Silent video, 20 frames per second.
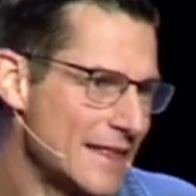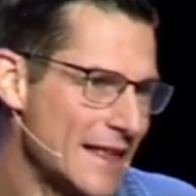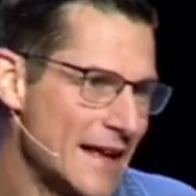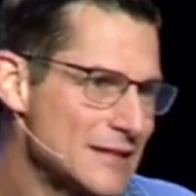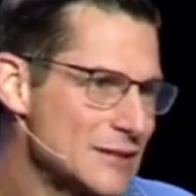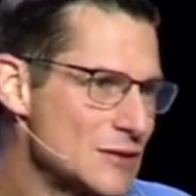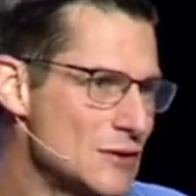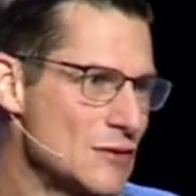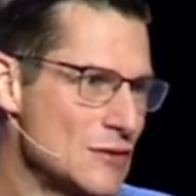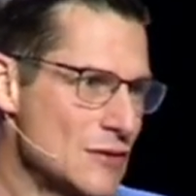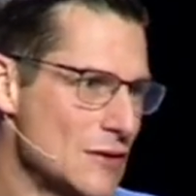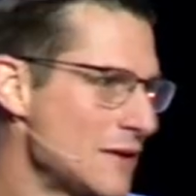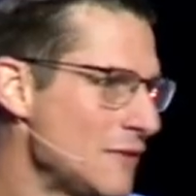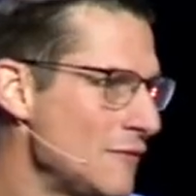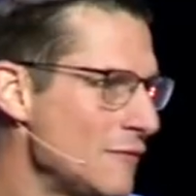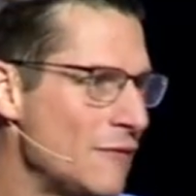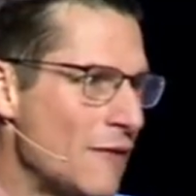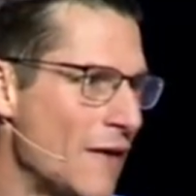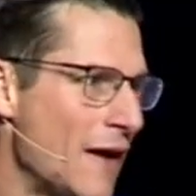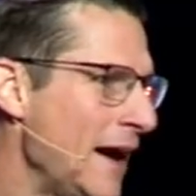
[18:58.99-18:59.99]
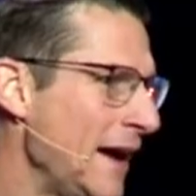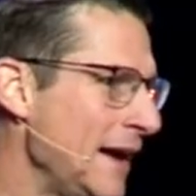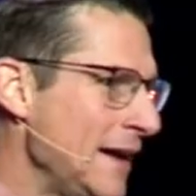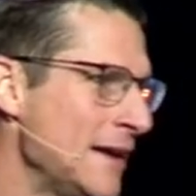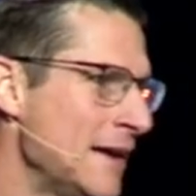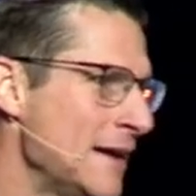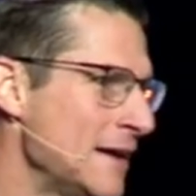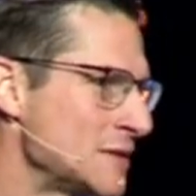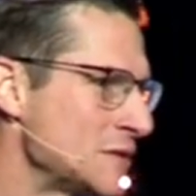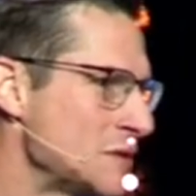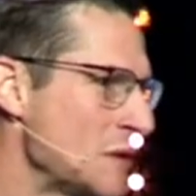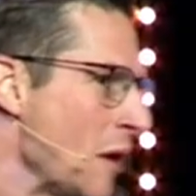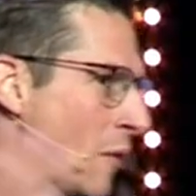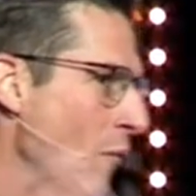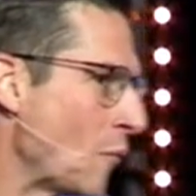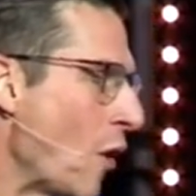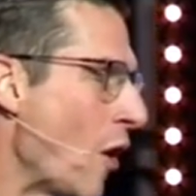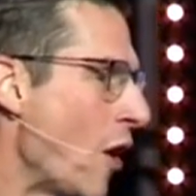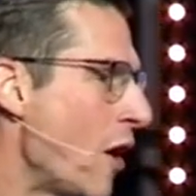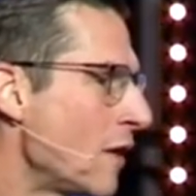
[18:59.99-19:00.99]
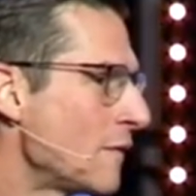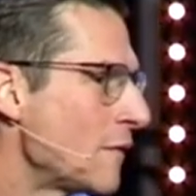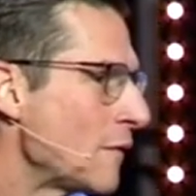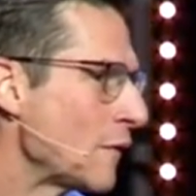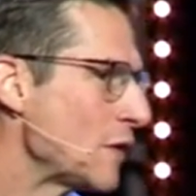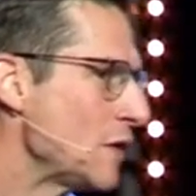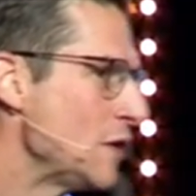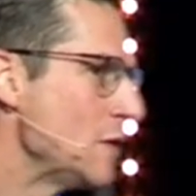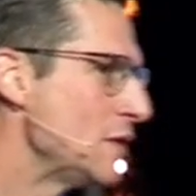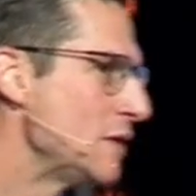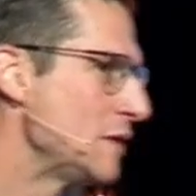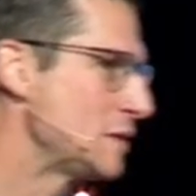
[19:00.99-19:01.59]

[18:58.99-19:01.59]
that's good and fine. It's not wrong for you to